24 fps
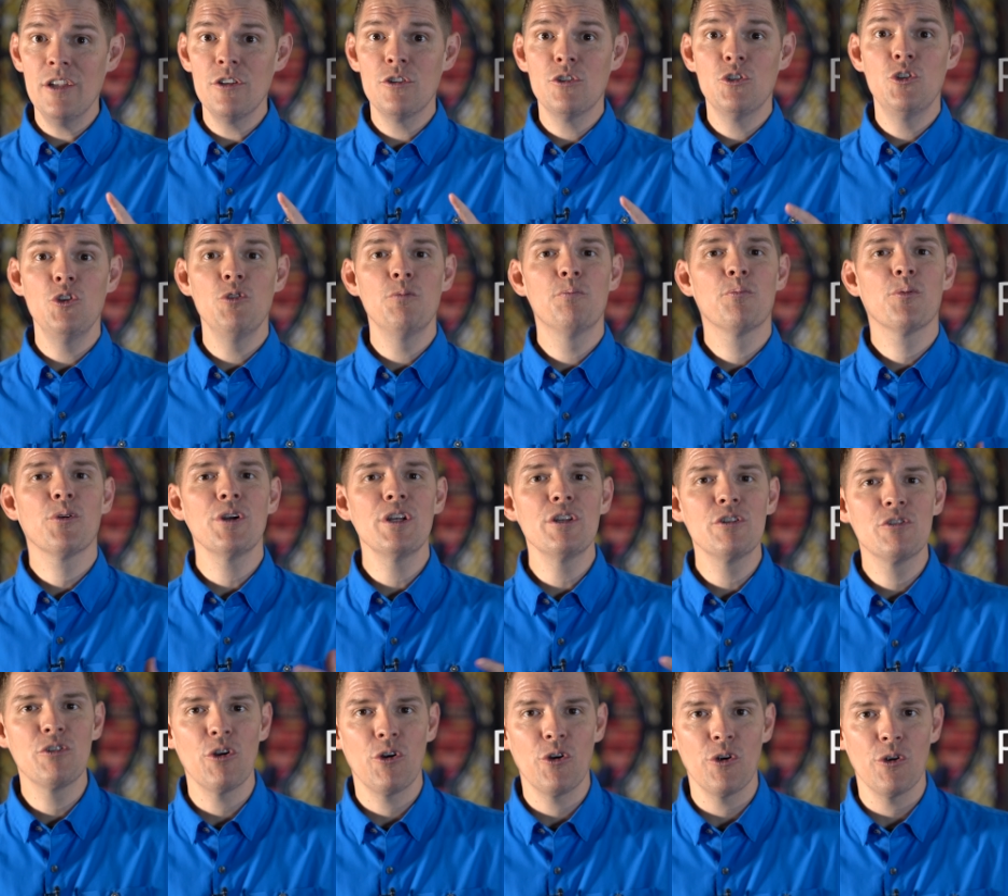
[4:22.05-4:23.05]
is to
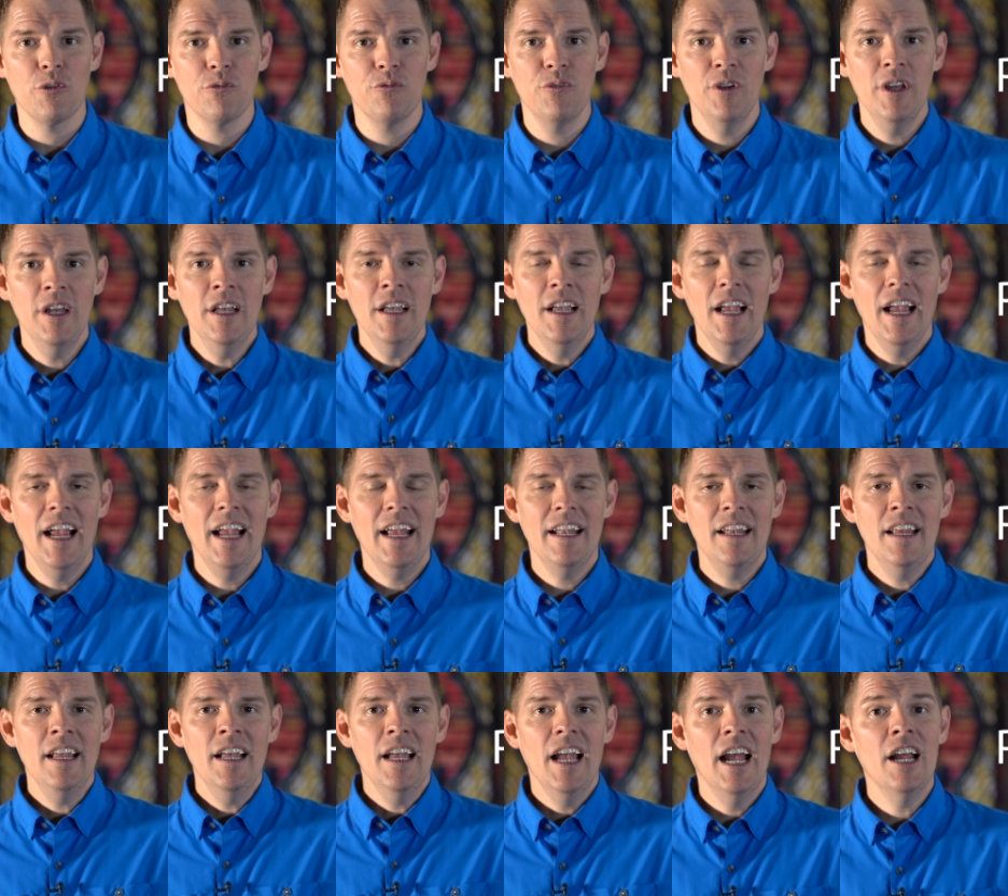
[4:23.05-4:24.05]
preserve
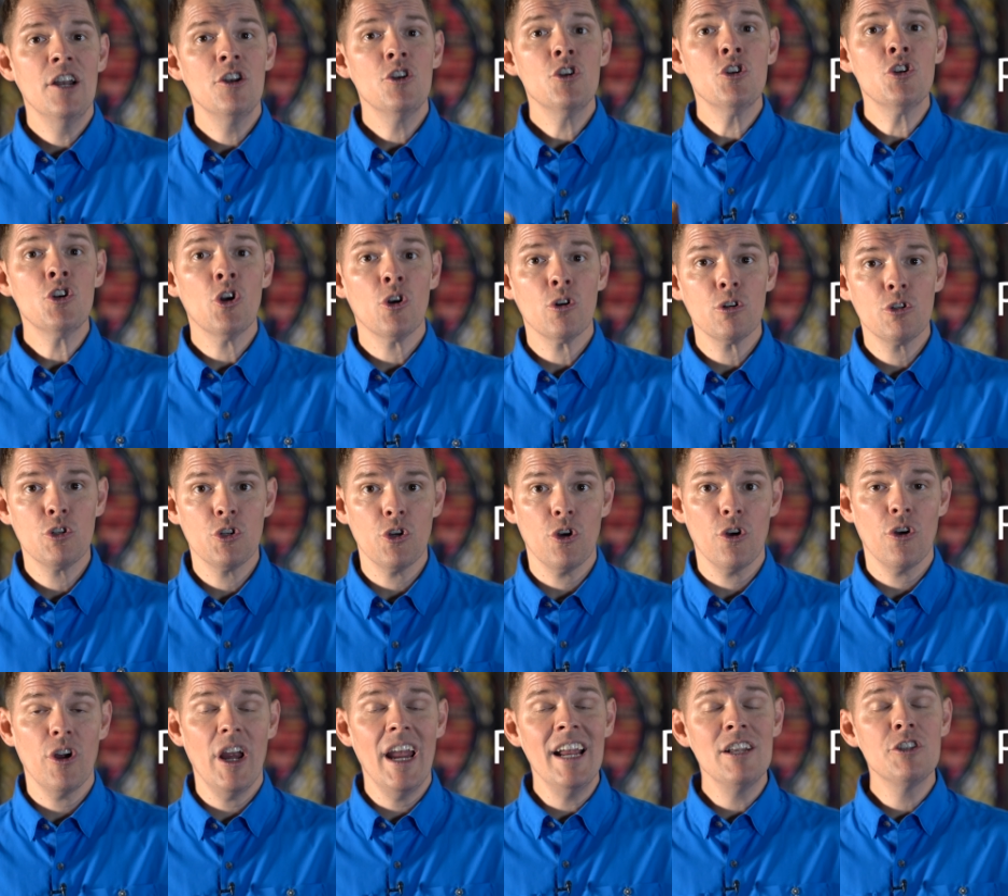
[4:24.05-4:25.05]
and, and
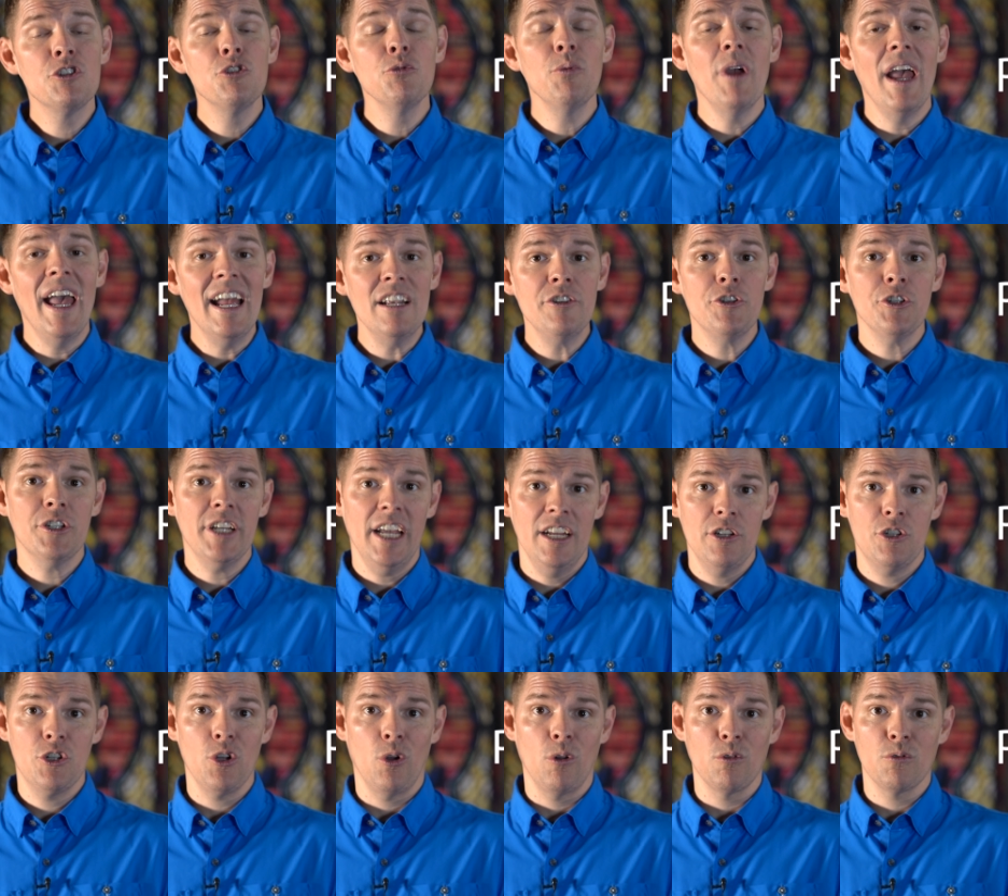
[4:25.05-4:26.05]
nurture and to
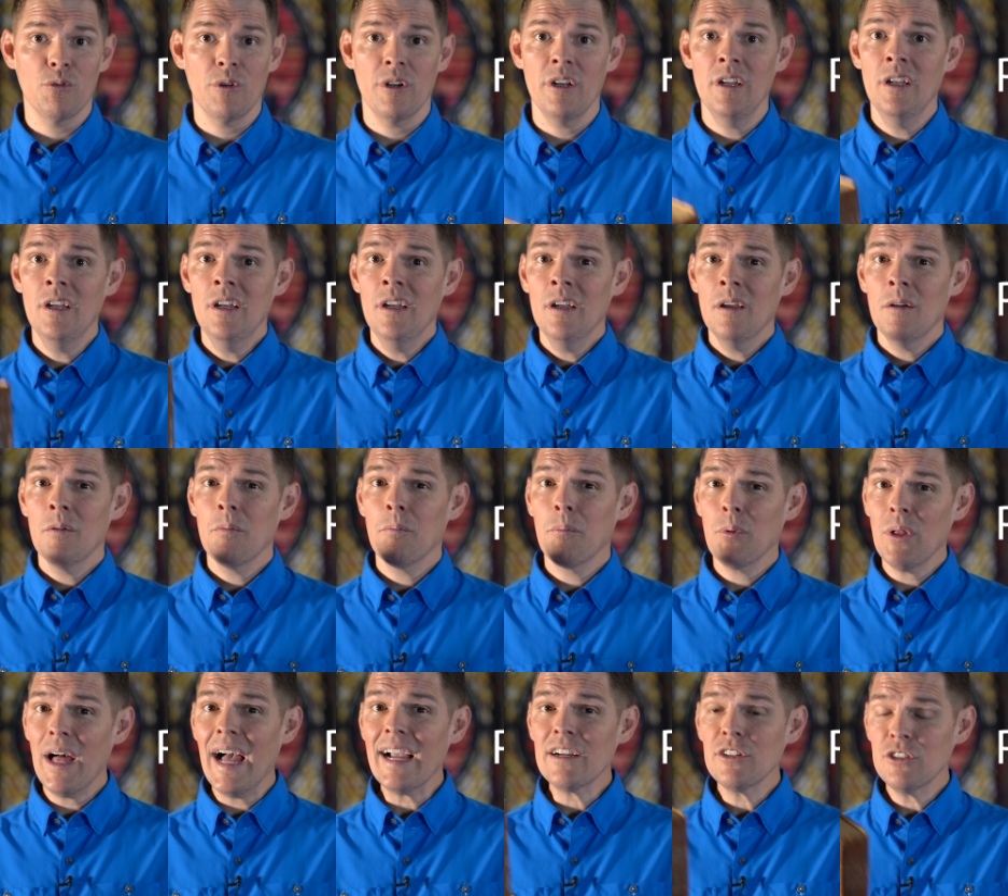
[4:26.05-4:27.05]
educate children
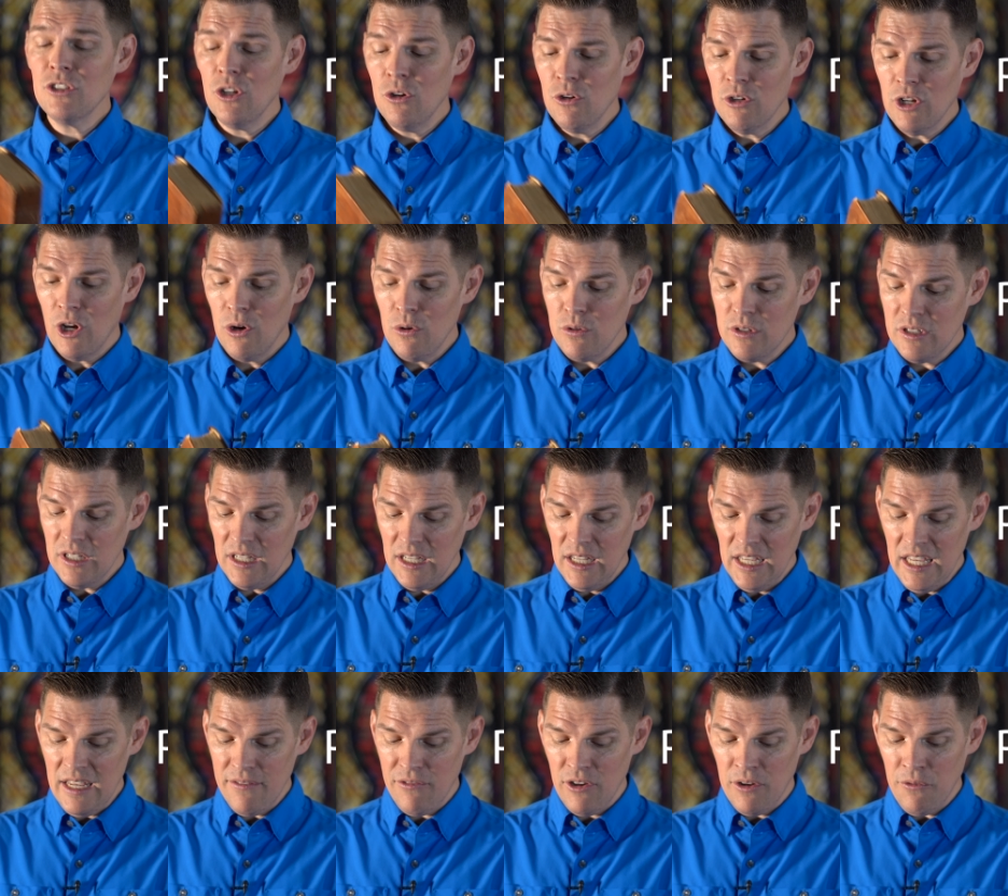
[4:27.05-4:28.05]
Blackstone goes
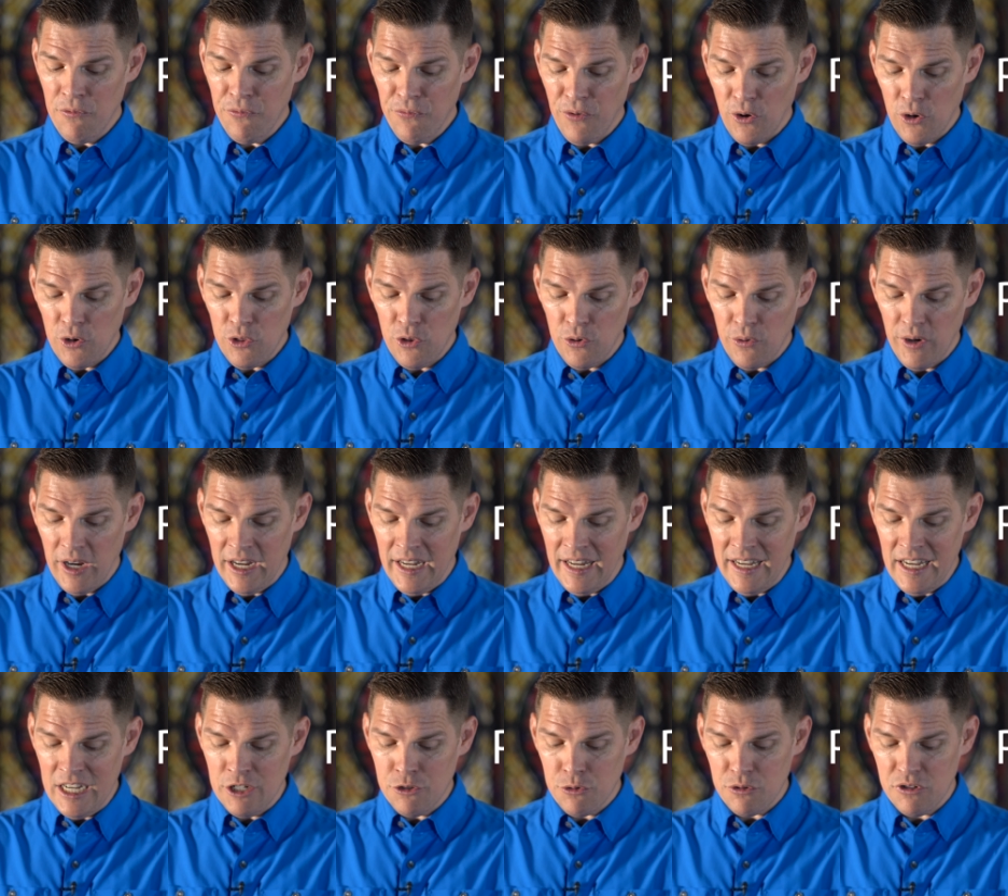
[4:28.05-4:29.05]
even further in
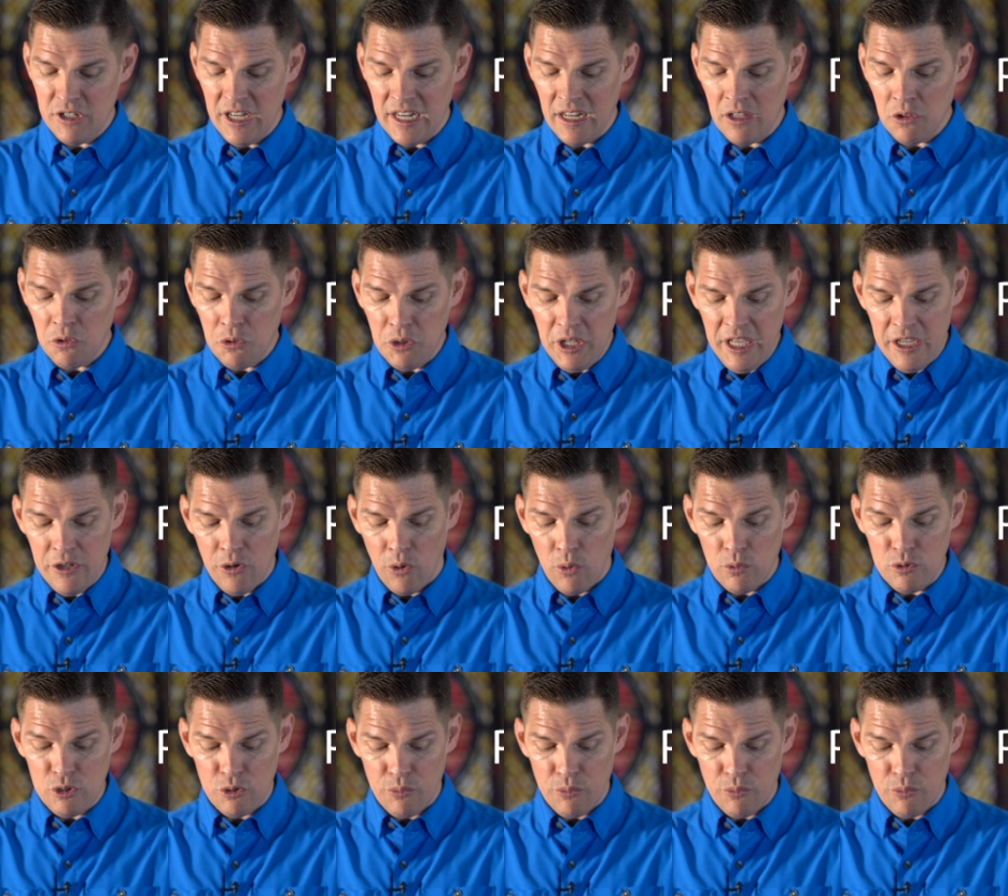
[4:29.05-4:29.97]
an interesting legal